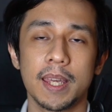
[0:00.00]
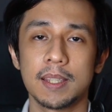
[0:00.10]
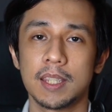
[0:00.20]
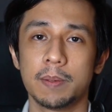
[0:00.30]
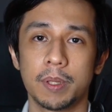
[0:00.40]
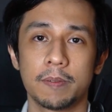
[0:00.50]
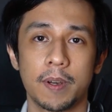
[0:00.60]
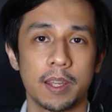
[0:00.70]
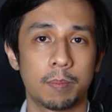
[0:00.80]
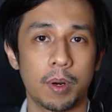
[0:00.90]
and
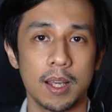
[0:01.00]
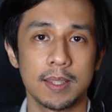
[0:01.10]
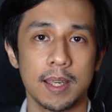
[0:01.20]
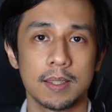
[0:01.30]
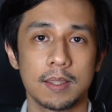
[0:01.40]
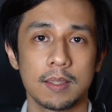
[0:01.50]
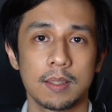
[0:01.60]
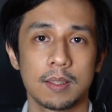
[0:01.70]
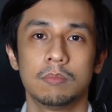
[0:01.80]
simplify the process.